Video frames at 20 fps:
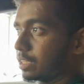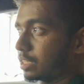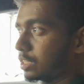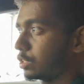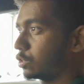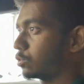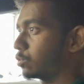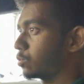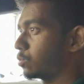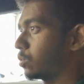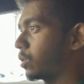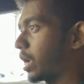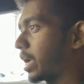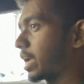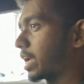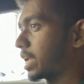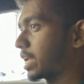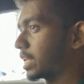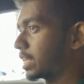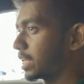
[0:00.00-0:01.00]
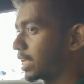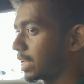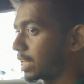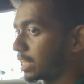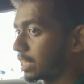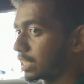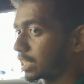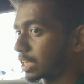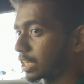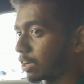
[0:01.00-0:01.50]
you, and
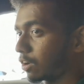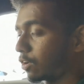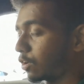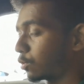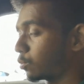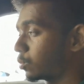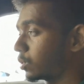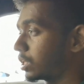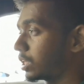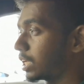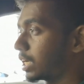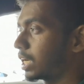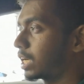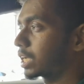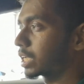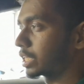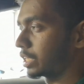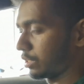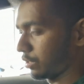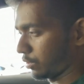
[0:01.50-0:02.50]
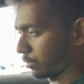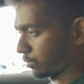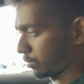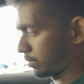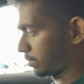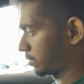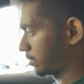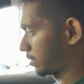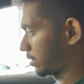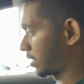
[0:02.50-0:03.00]
then the car will hug you
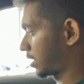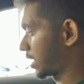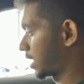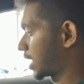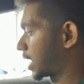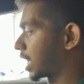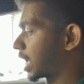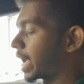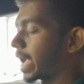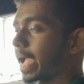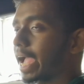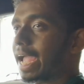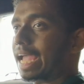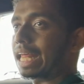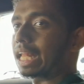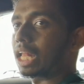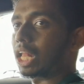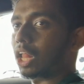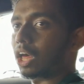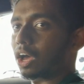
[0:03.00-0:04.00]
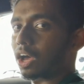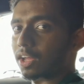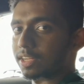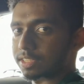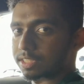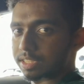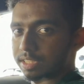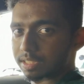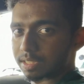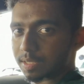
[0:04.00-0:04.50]
a
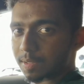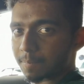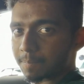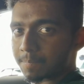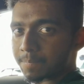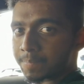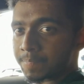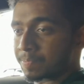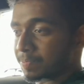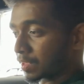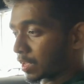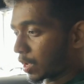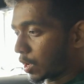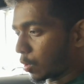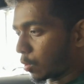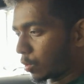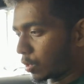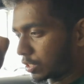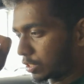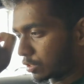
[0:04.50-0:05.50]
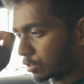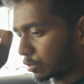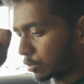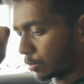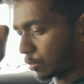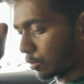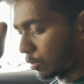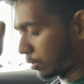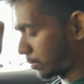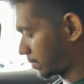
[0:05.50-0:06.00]
lot, which is
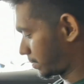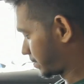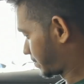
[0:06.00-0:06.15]
cool.